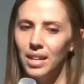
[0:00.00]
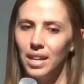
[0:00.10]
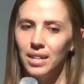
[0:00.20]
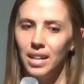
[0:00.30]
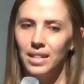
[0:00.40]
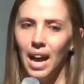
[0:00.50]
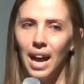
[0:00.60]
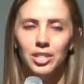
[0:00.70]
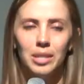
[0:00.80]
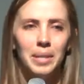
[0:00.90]
it
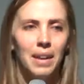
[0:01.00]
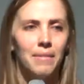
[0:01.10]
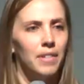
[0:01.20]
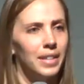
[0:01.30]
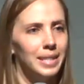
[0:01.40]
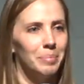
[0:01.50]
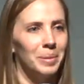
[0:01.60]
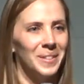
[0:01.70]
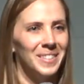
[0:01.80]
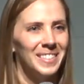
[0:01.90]
actually became very
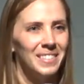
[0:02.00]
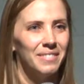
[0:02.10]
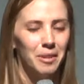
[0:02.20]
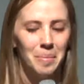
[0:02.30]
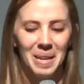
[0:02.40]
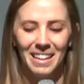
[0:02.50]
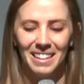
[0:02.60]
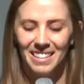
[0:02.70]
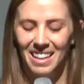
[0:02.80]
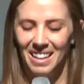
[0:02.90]
simple for
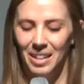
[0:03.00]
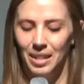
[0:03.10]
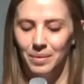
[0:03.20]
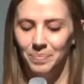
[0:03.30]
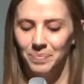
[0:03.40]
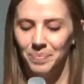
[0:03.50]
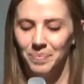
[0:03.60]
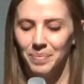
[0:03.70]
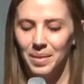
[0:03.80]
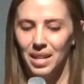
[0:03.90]
me,
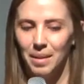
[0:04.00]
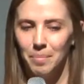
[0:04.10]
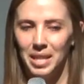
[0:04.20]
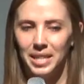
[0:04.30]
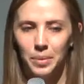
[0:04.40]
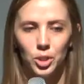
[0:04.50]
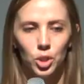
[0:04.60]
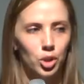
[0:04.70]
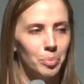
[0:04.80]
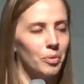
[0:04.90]
because it was
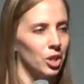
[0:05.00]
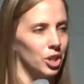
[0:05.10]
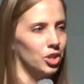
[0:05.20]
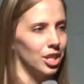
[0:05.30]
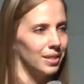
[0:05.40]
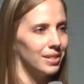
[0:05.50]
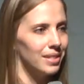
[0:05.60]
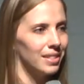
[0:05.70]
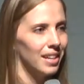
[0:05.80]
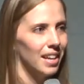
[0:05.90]
a group of
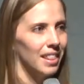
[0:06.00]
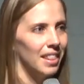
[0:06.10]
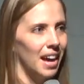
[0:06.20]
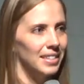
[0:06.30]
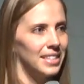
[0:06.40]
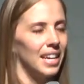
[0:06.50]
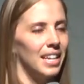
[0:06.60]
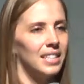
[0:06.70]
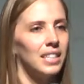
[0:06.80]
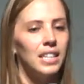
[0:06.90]
Christians that
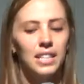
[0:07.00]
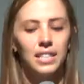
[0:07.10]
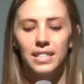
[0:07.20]
decided to leave the